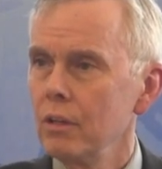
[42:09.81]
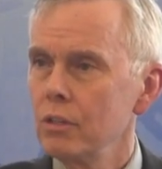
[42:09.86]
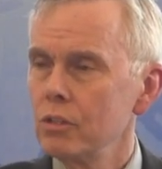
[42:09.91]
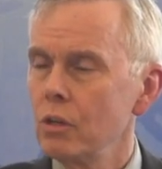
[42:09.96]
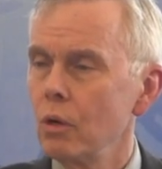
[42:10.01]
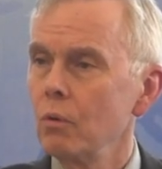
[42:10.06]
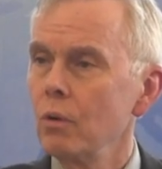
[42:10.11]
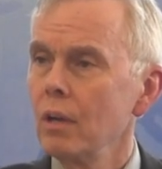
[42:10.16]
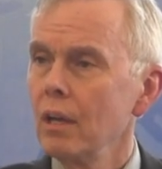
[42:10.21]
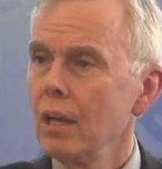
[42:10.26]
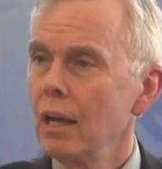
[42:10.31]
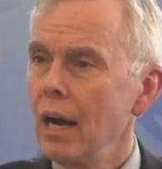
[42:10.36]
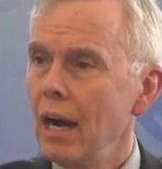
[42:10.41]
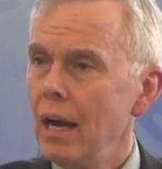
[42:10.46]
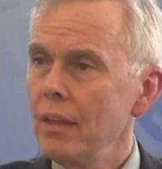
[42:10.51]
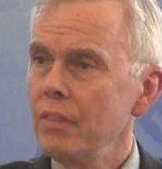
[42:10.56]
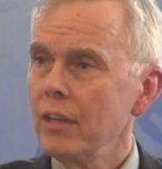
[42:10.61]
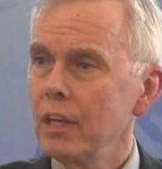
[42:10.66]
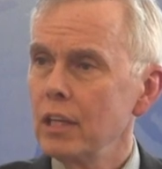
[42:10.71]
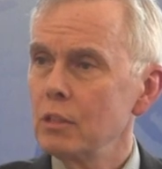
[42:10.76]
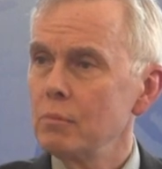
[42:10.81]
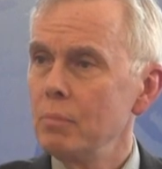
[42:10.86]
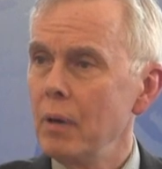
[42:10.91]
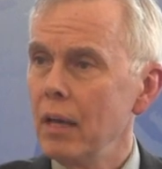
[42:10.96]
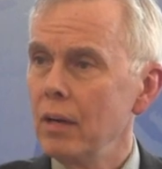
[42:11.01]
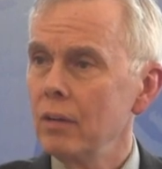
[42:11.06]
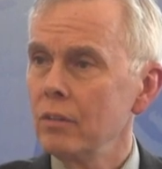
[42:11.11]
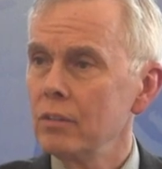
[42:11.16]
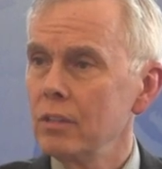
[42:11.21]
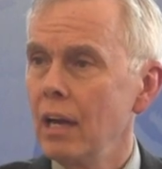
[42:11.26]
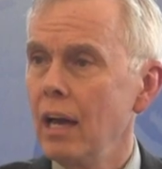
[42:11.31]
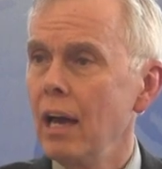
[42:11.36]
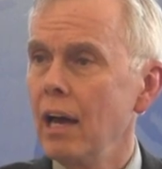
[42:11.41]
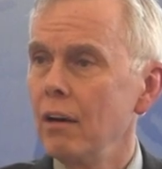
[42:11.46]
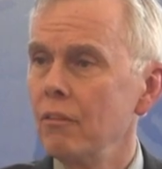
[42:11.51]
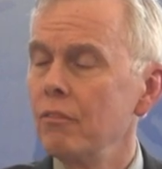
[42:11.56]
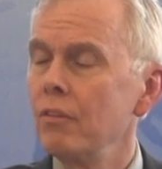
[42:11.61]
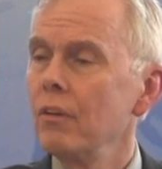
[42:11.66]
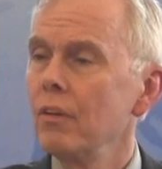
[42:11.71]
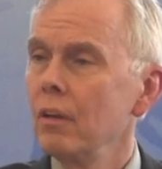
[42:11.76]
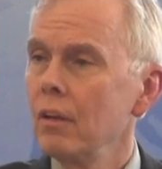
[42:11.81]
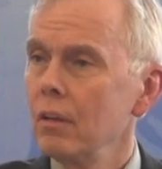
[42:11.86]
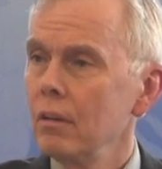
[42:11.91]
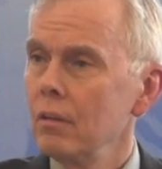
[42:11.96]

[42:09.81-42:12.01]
So I think it's better to have